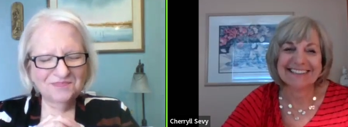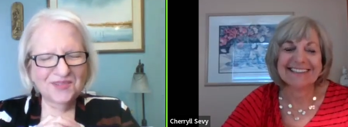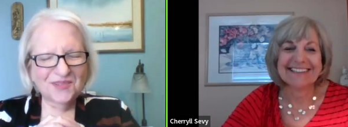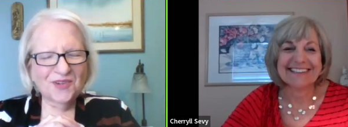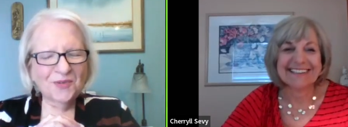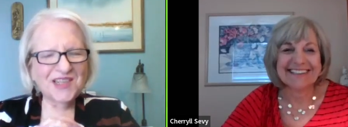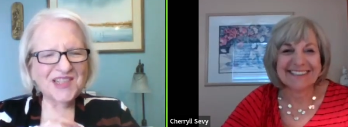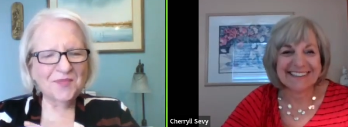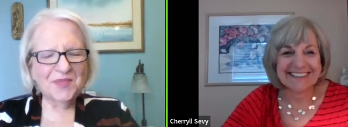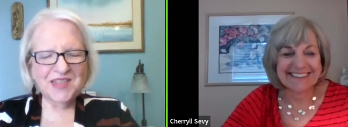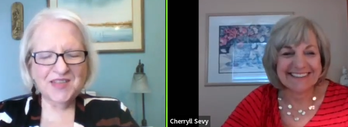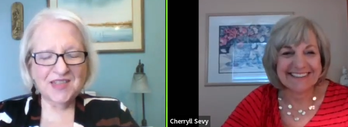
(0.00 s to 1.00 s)
Speaker 1: Before we
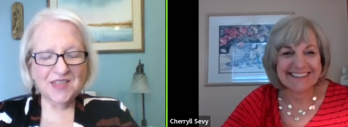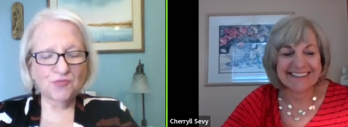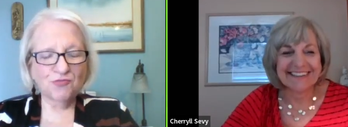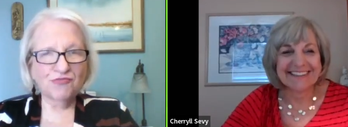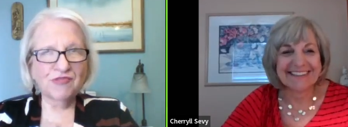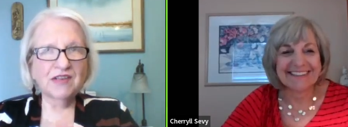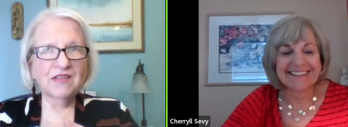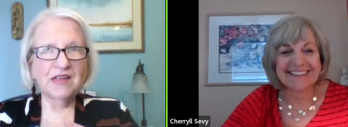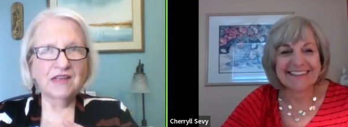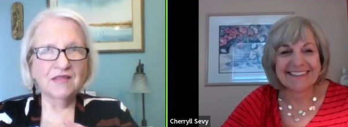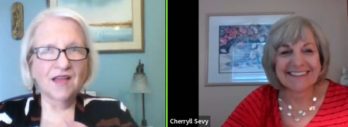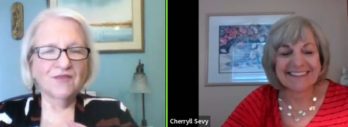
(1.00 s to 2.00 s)
jump into this
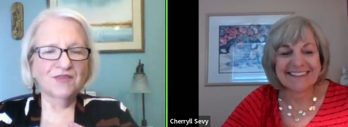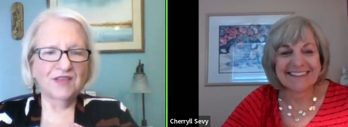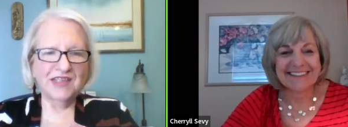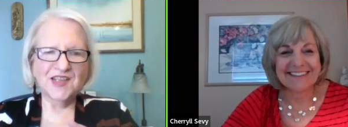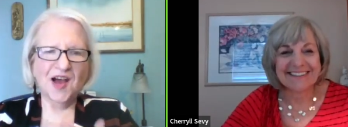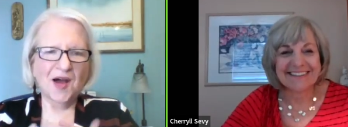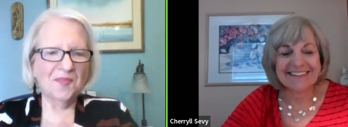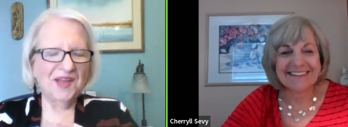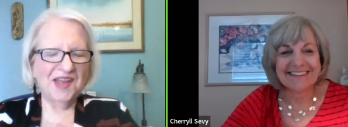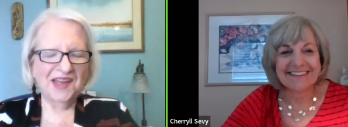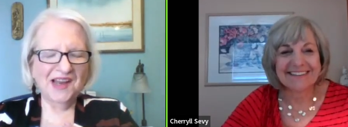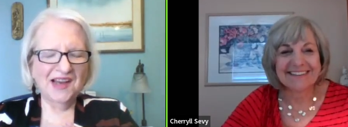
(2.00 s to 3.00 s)
really lovely
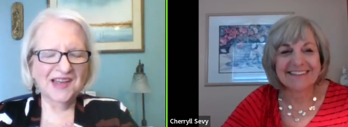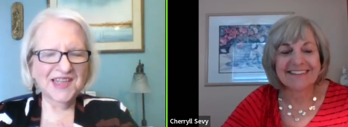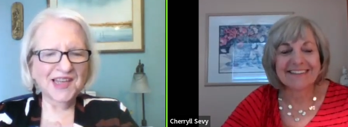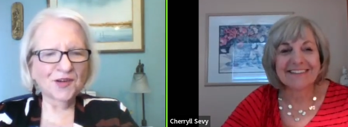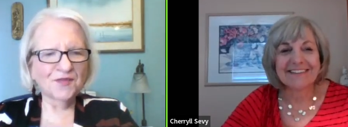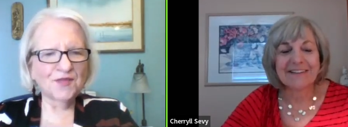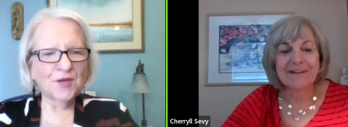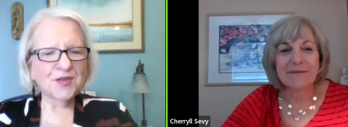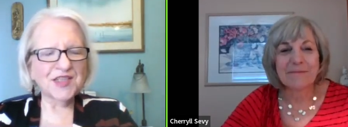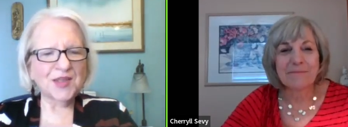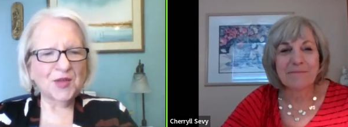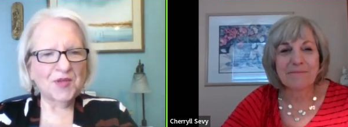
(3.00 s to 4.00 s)
topic, uh, tell our
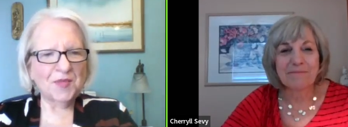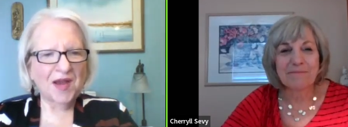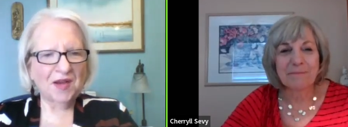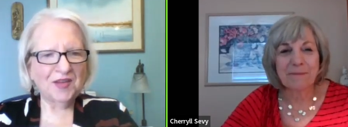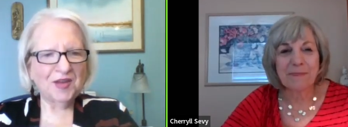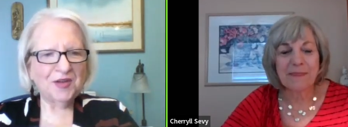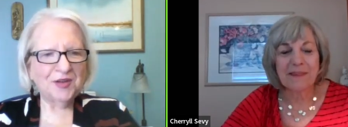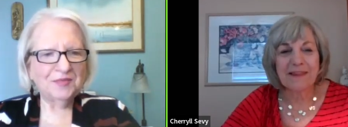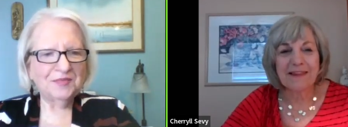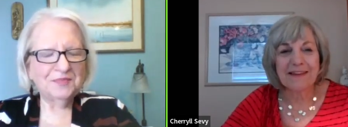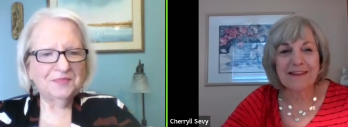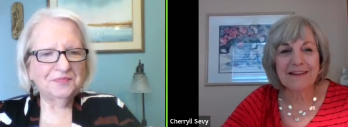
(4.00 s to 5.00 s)
viewers a little bit about
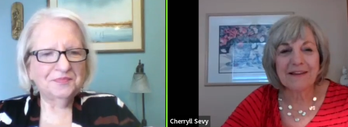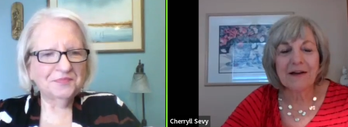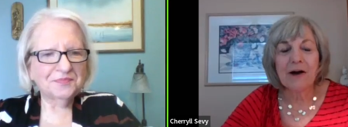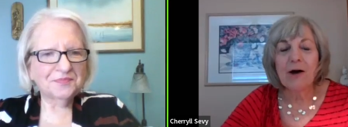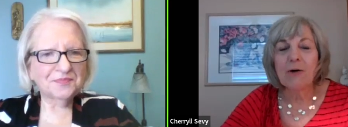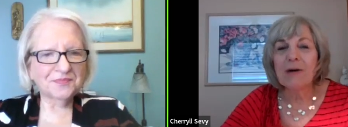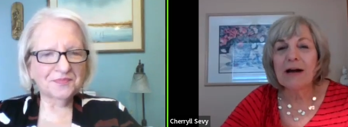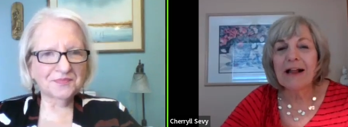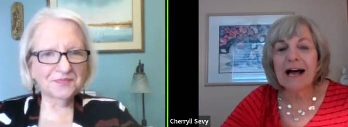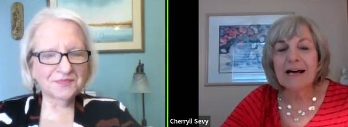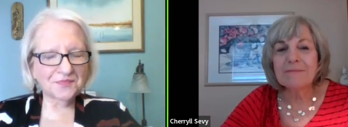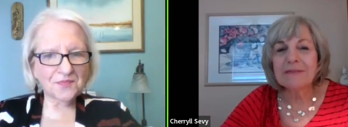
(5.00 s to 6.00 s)
you.
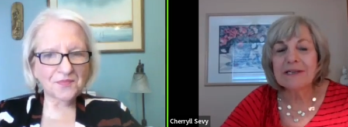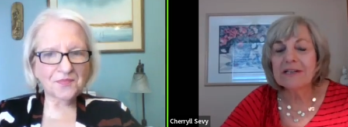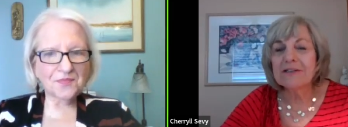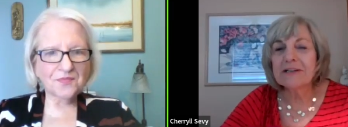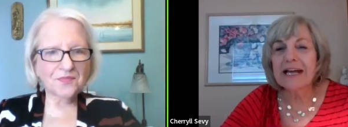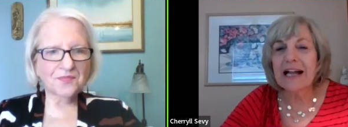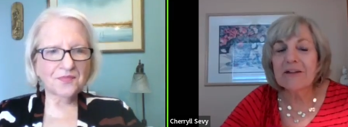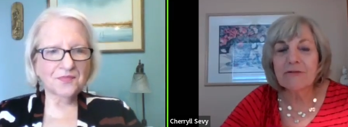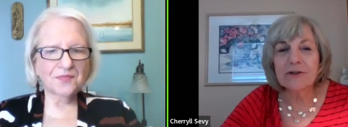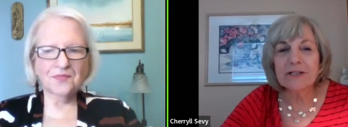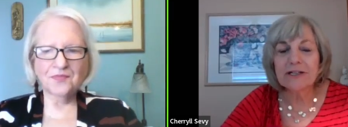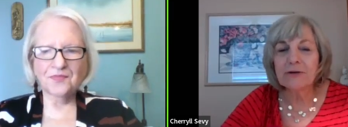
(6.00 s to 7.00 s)
Speaker 2: Well, I'm here in
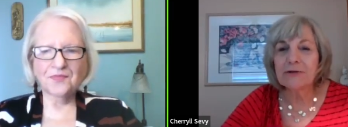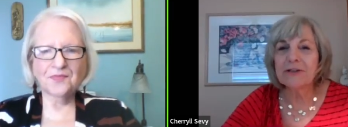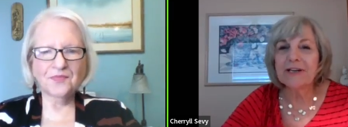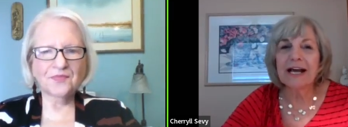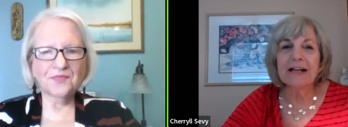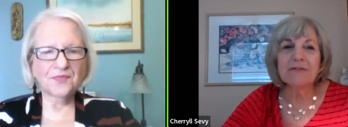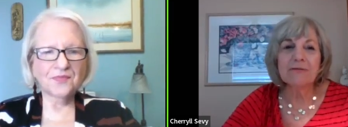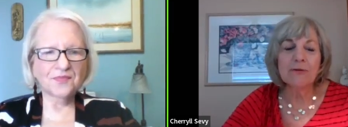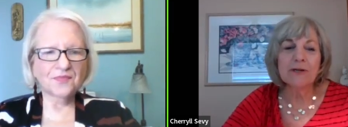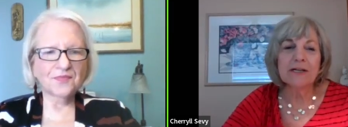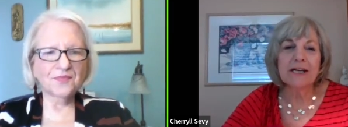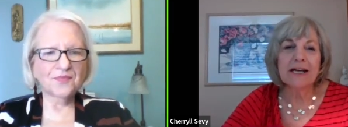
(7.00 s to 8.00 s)
California, Northern
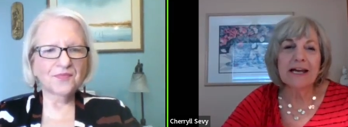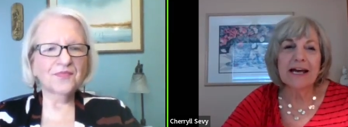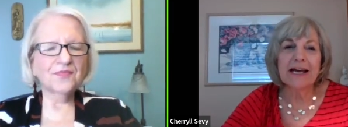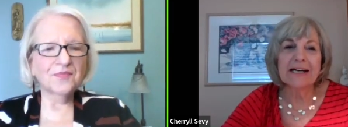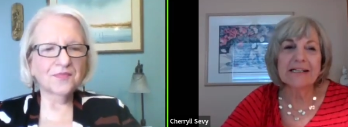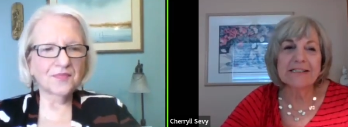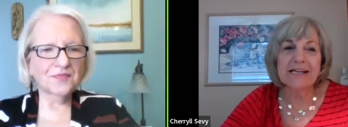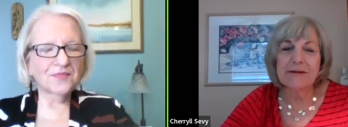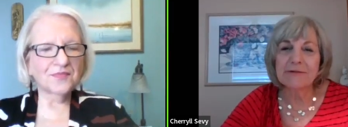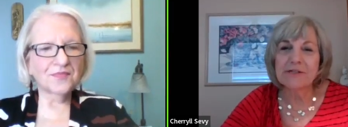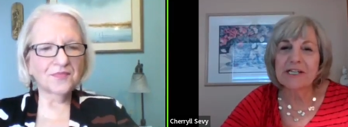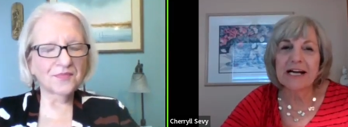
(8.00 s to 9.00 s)
California, and
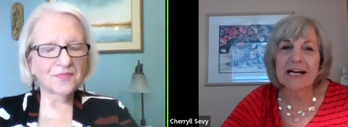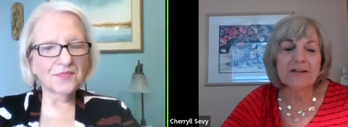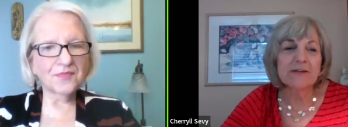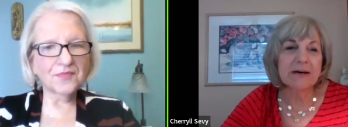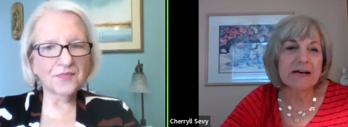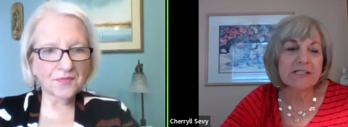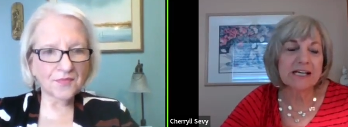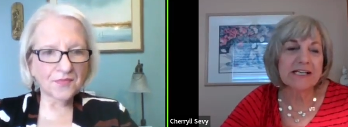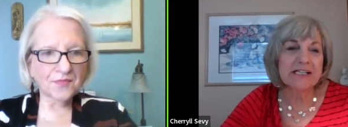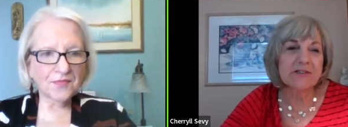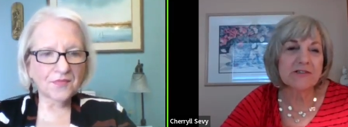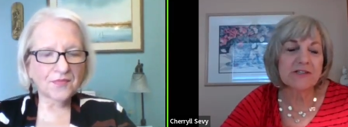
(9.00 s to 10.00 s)
I retired about
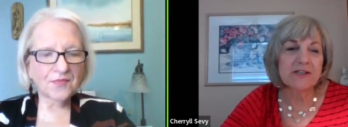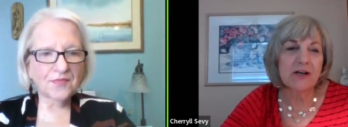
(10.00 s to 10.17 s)
10 years